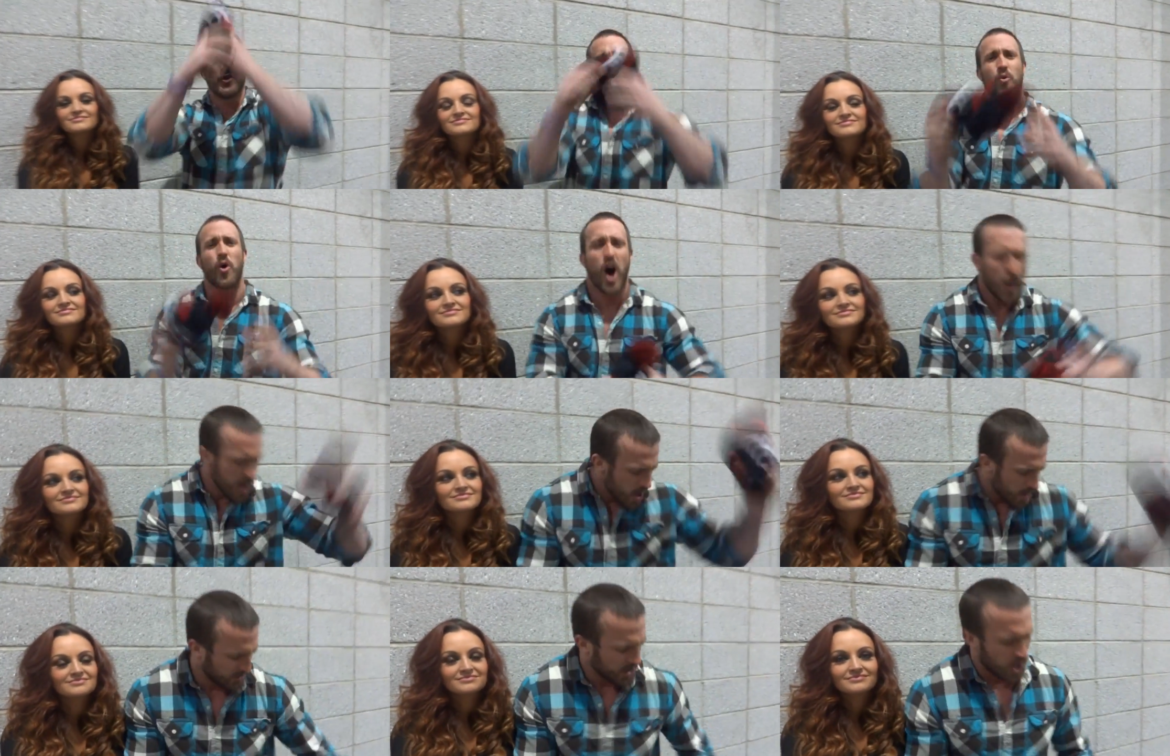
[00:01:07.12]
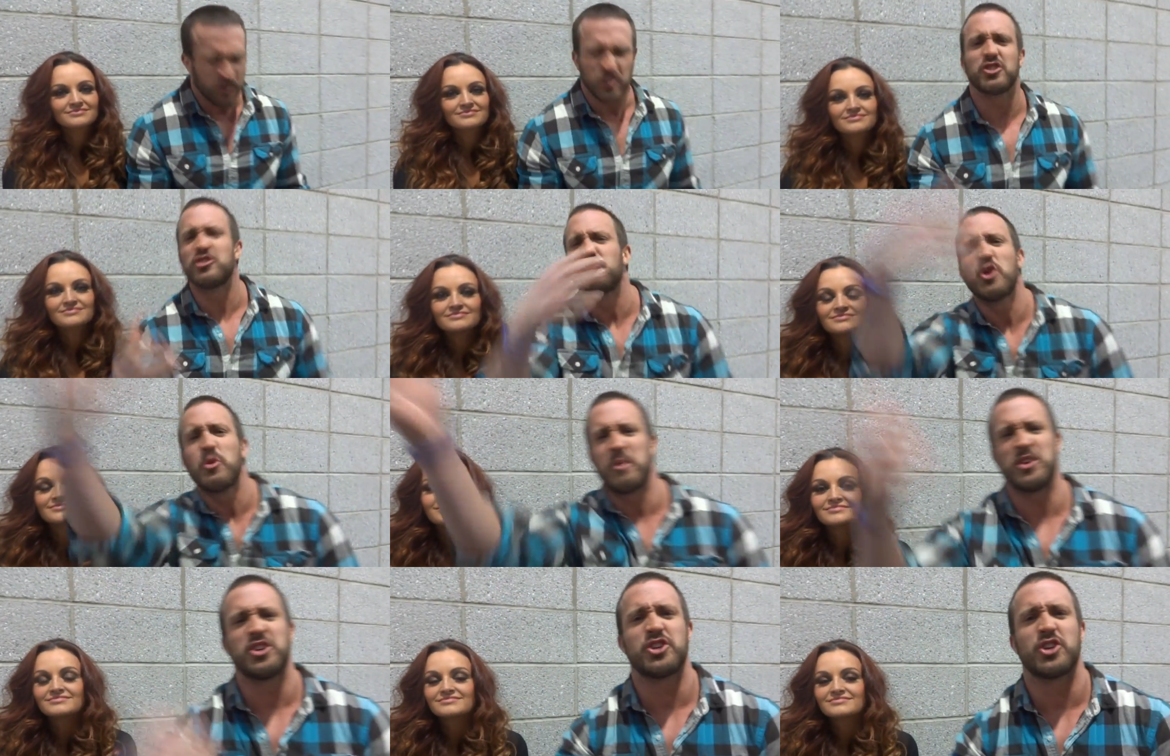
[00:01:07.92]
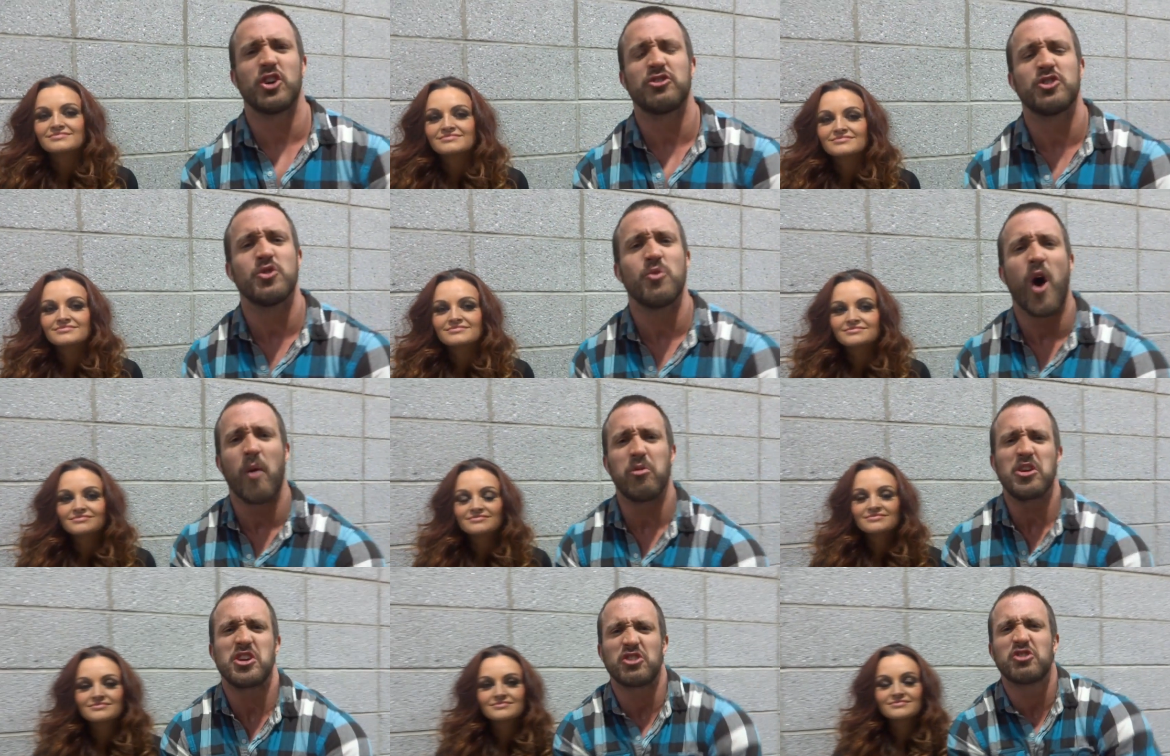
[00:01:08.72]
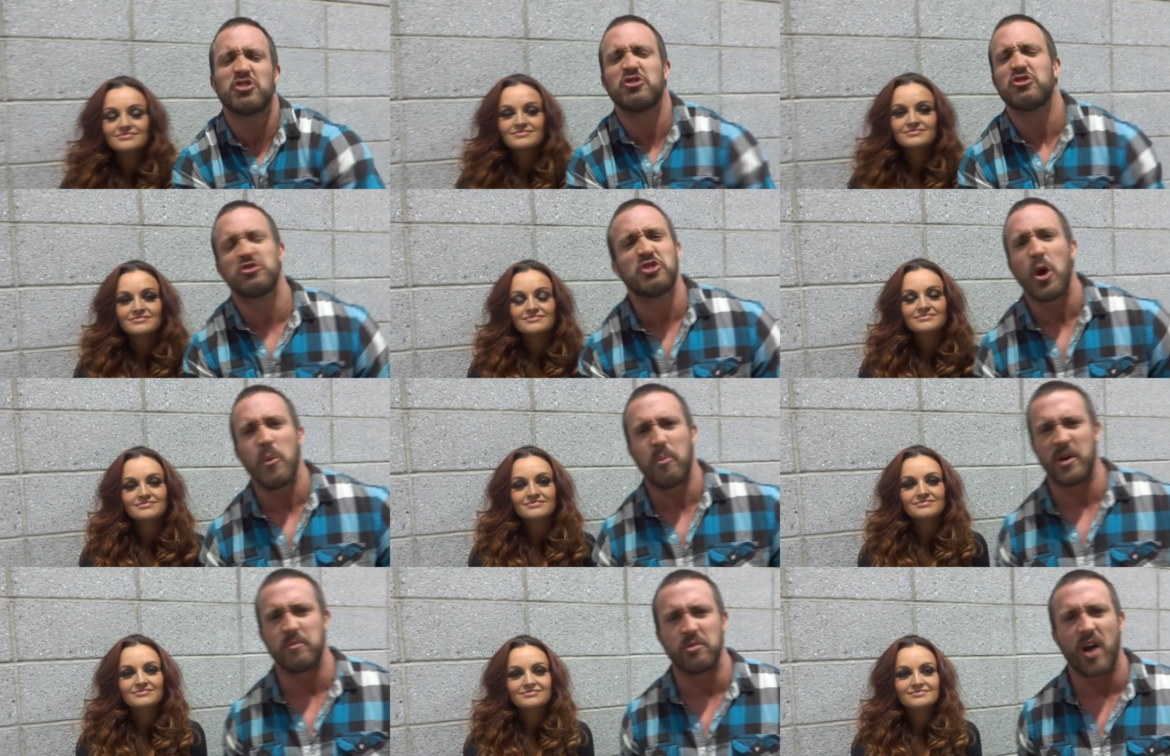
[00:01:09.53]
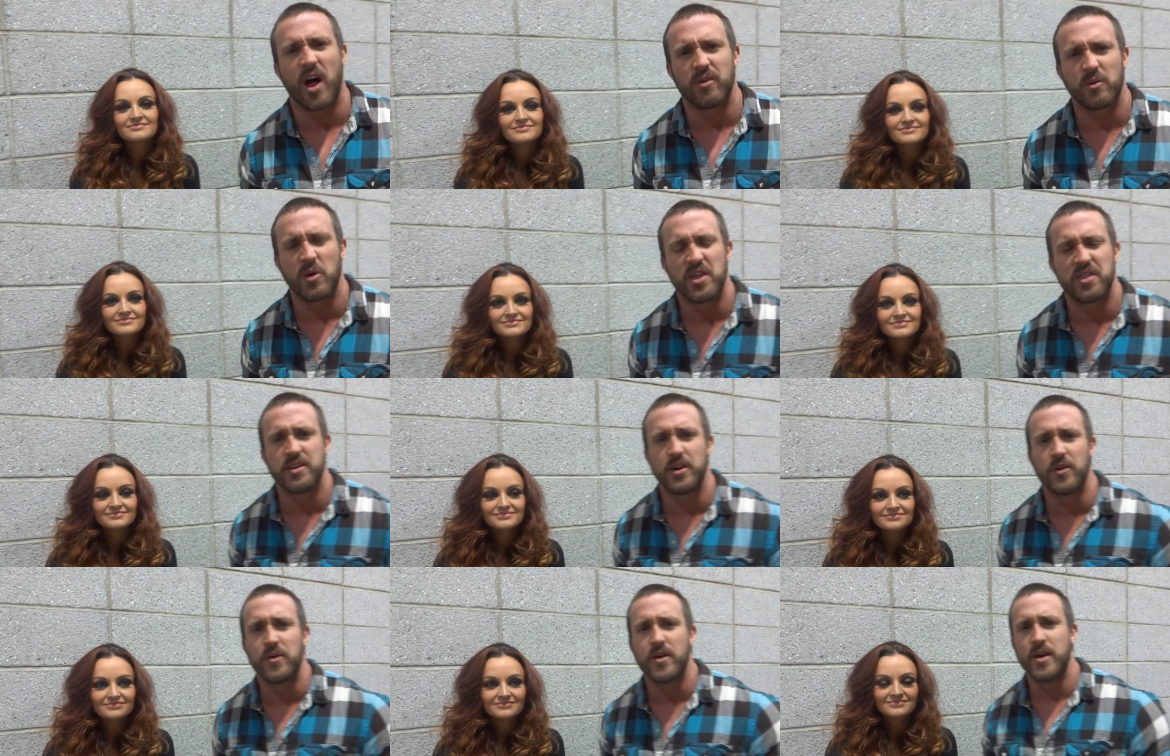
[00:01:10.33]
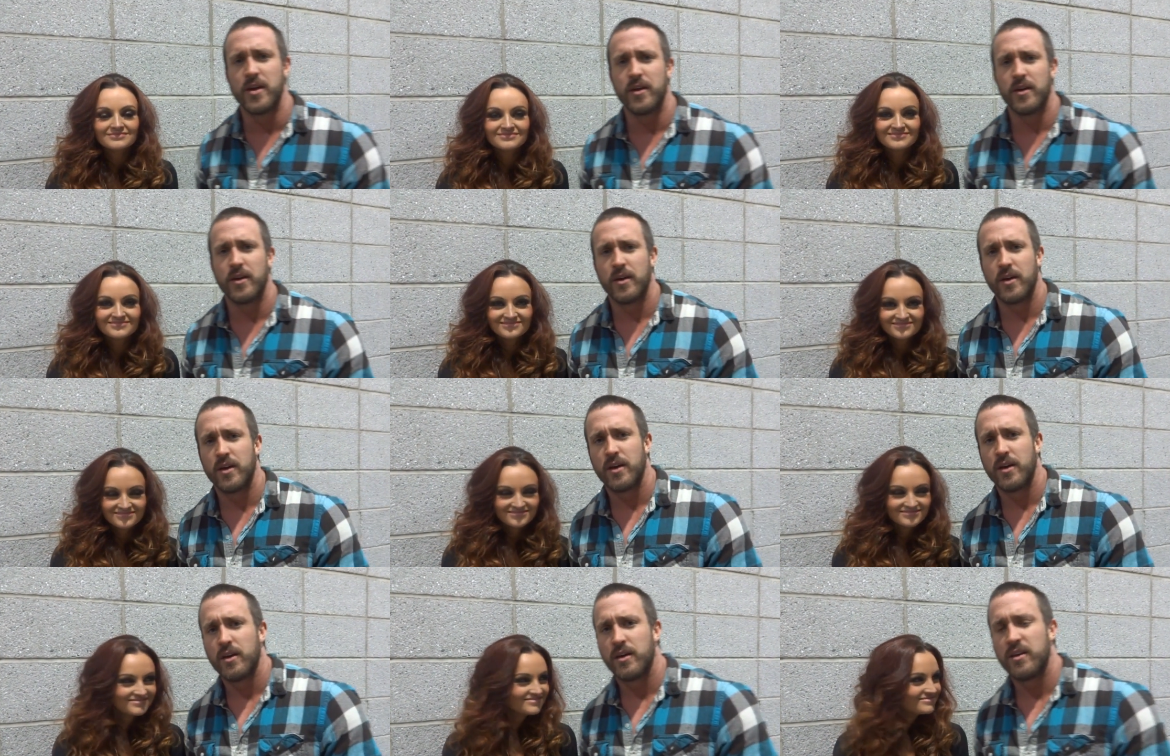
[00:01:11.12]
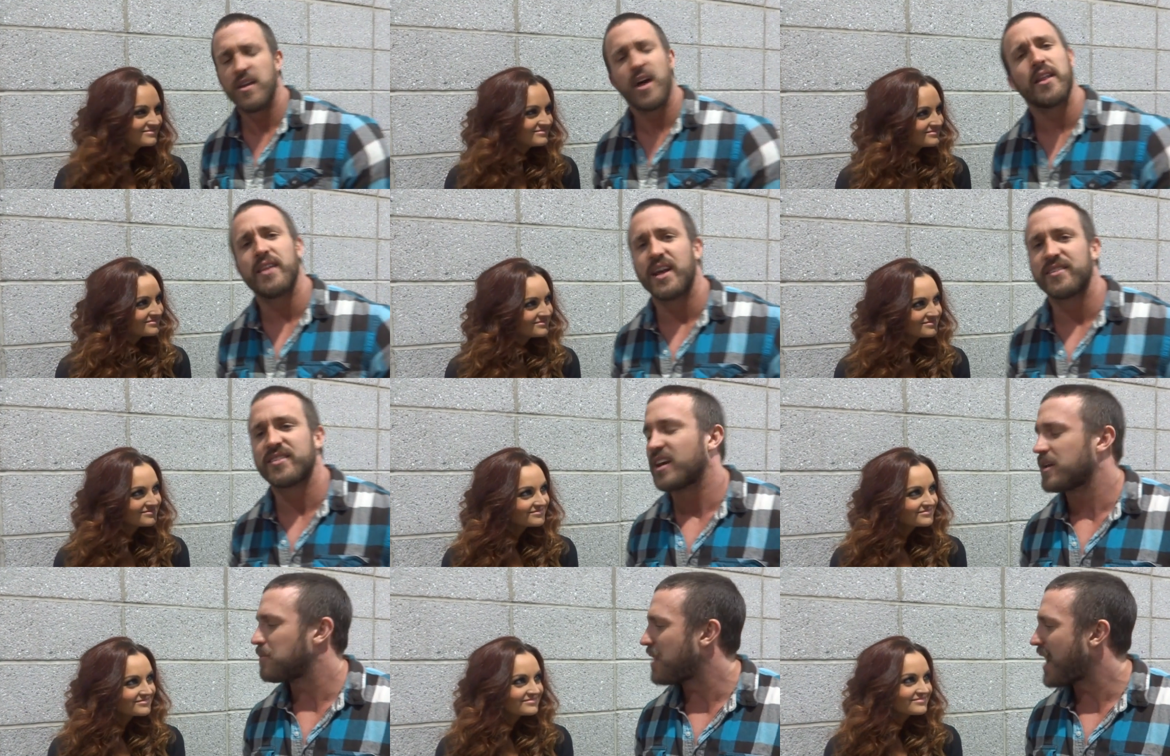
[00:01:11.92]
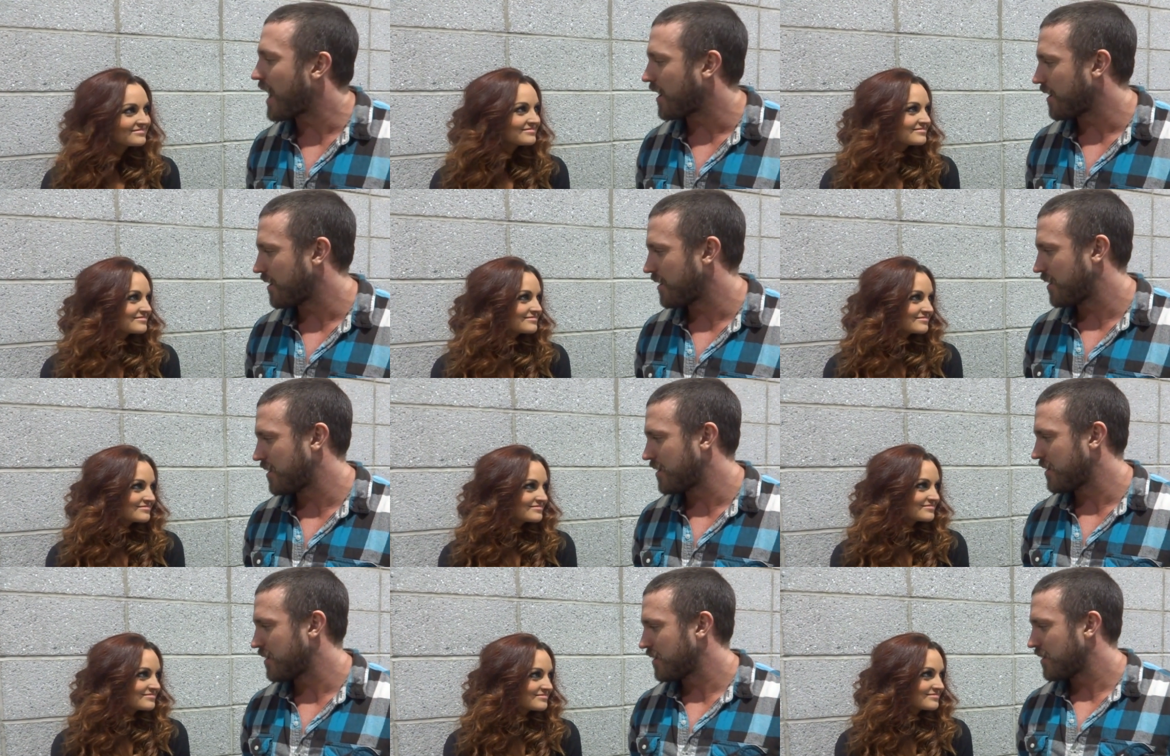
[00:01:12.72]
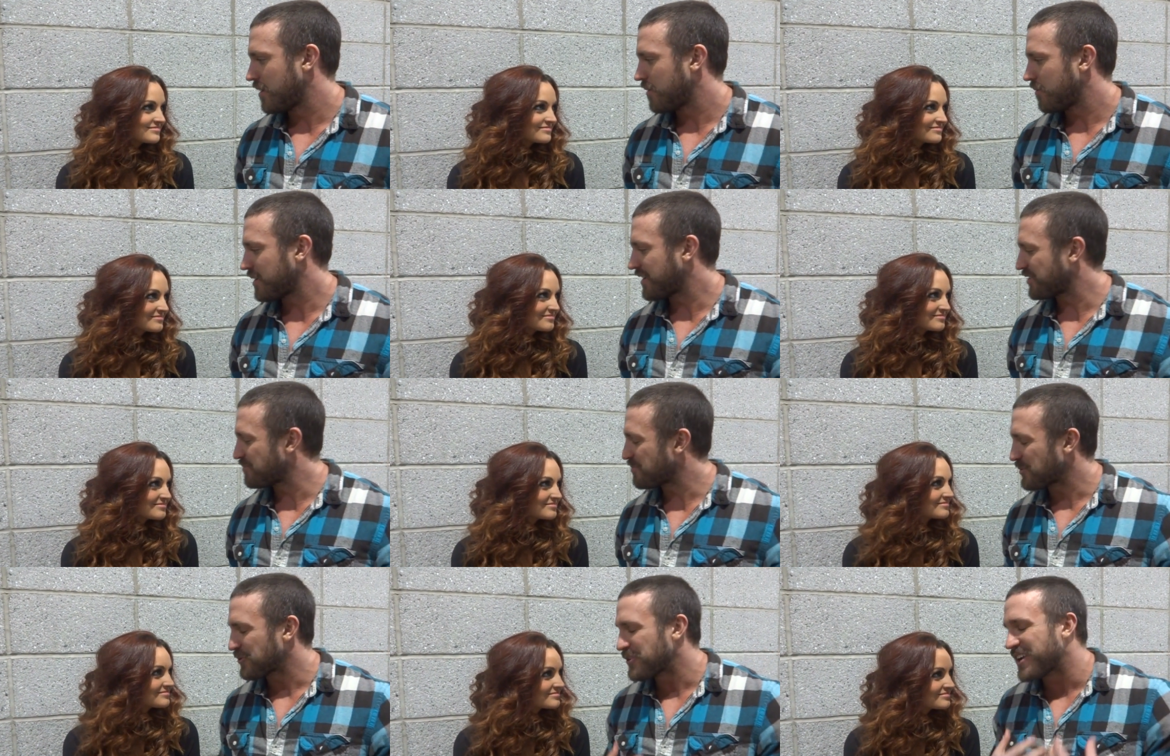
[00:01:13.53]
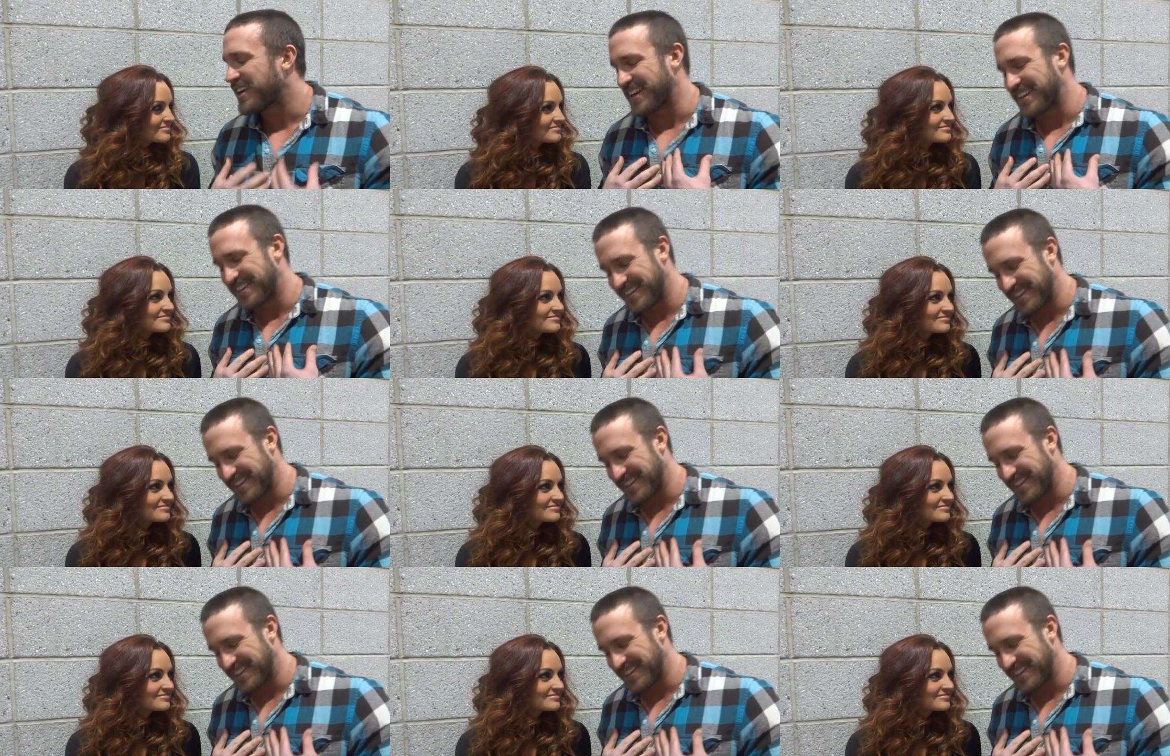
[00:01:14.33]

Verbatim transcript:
Speaker 1: you want, bring all the stupid shirts you want, bring your stupid brother with you. None of that's gonna matter, because Maria